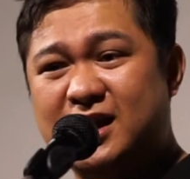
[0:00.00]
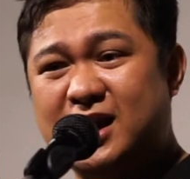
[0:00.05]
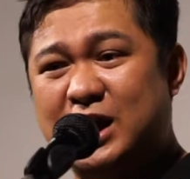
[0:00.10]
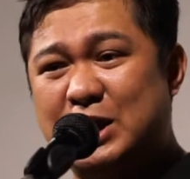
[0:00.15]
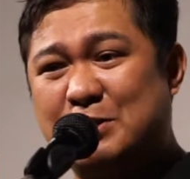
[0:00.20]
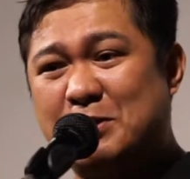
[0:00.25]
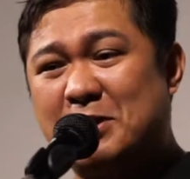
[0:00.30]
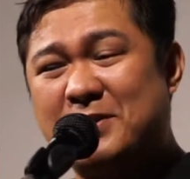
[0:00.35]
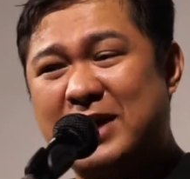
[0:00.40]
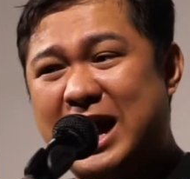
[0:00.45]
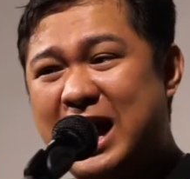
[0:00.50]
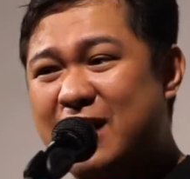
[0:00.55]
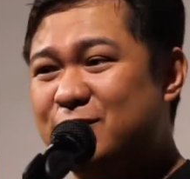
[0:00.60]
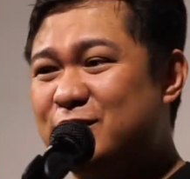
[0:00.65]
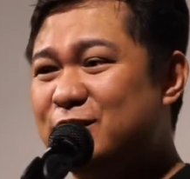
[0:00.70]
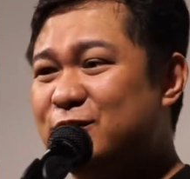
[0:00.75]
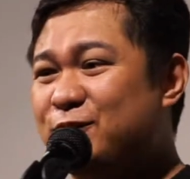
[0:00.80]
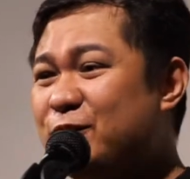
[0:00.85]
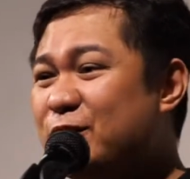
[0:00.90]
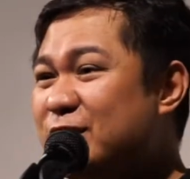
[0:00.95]
Well, we
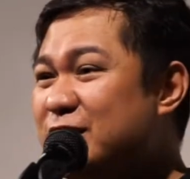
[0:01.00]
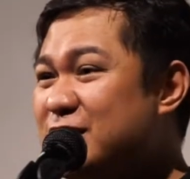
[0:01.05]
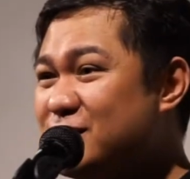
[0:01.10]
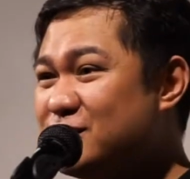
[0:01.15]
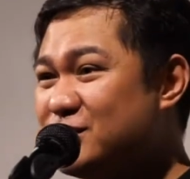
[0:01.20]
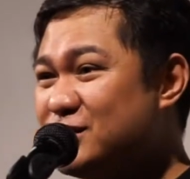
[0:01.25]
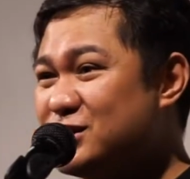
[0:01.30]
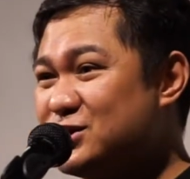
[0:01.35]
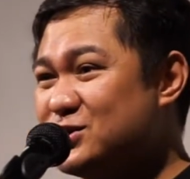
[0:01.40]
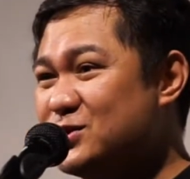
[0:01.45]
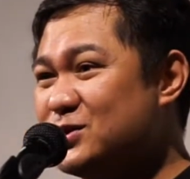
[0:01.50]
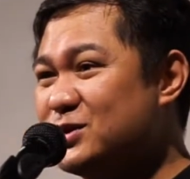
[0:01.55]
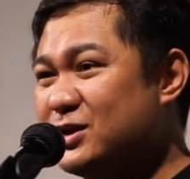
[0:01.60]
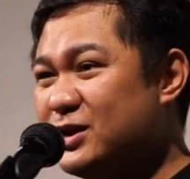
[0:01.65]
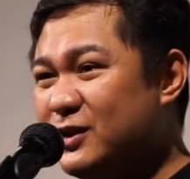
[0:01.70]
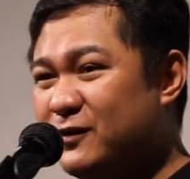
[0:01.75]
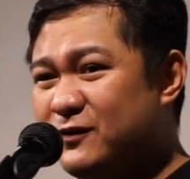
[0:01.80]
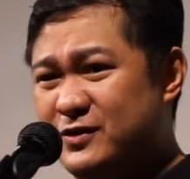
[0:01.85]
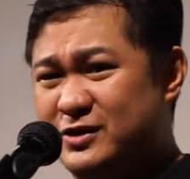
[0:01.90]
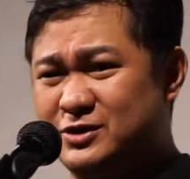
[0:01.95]
haven't fully understood the
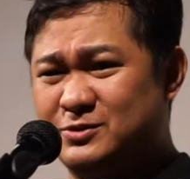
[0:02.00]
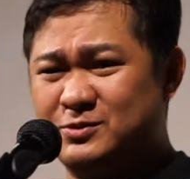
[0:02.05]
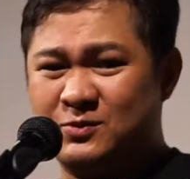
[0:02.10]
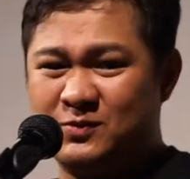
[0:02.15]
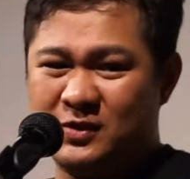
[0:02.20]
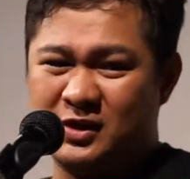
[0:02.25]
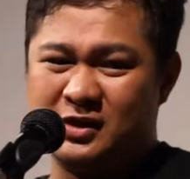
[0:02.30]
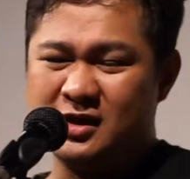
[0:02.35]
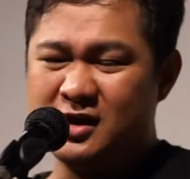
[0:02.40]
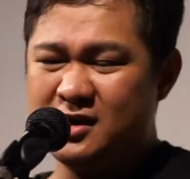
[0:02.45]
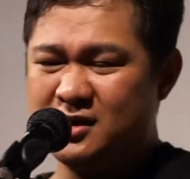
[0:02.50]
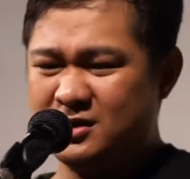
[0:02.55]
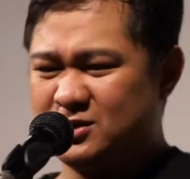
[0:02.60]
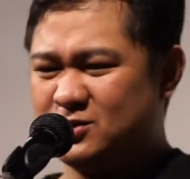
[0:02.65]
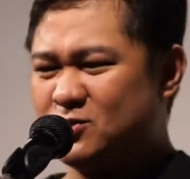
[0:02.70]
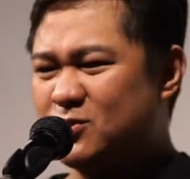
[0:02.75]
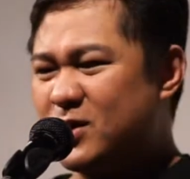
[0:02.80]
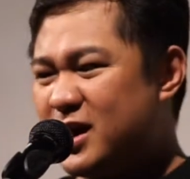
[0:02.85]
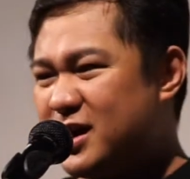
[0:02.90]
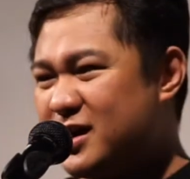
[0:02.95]
difference between
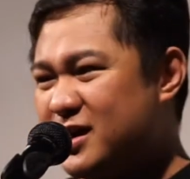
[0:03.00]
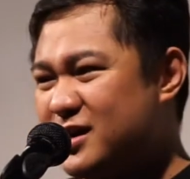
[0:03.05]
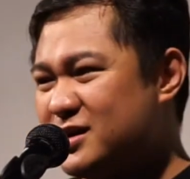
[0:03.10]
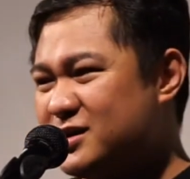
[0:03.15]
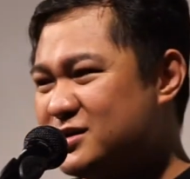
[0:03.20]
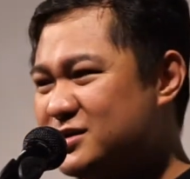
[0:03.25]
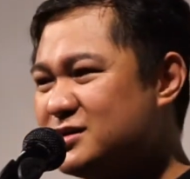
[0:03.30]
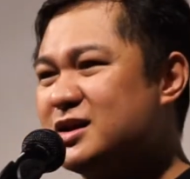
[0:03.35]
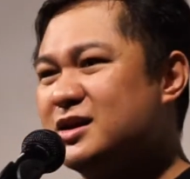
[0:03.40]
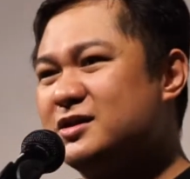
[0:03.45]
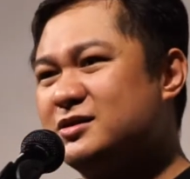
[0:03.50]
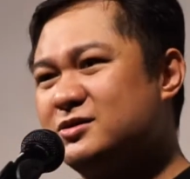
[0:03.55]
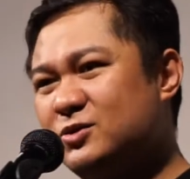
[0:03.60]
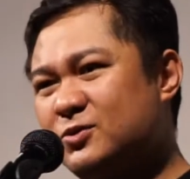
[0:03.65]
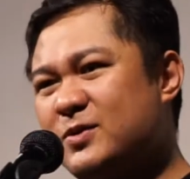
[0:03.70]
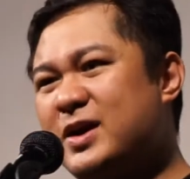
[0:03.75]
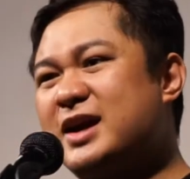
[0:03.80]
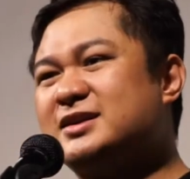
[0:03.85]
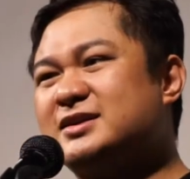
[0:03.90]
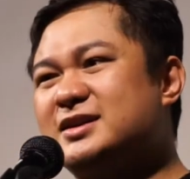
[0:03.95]
squares and
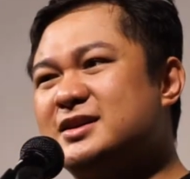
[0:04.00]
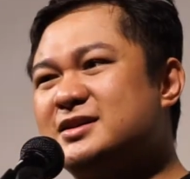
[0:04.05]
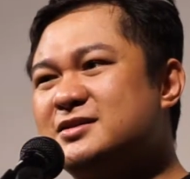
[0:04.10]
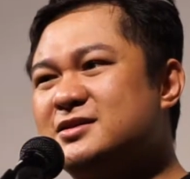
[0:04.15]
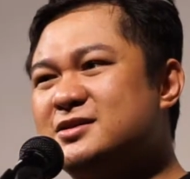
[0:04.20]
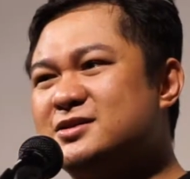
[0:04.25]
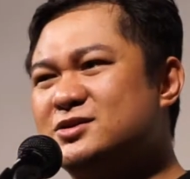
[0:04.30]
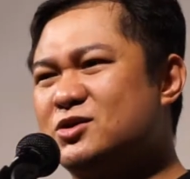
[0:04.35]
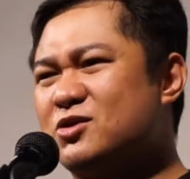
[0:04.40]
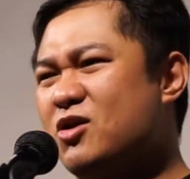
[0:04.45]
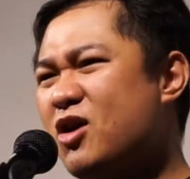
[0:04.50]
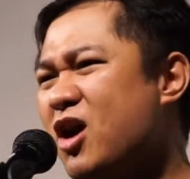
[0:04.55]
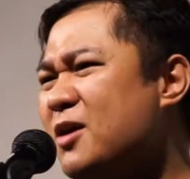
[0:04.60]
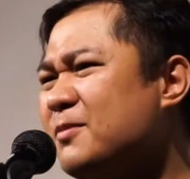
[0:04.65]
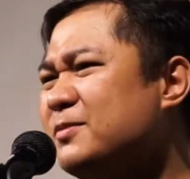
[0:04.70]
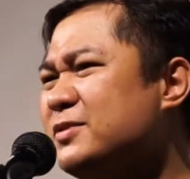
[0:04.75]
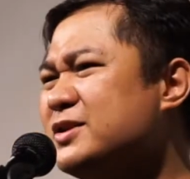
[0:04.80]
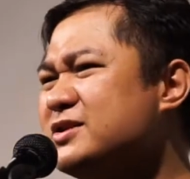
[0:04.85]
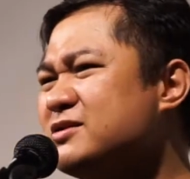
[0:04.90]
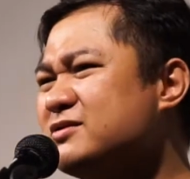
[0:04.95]
rectangles or
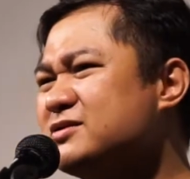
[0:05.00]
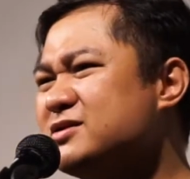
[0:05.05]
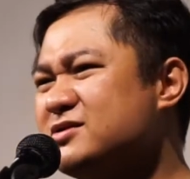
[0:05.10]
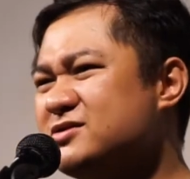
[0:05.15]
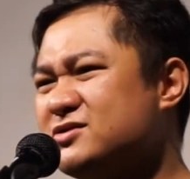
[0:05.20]
oblongs and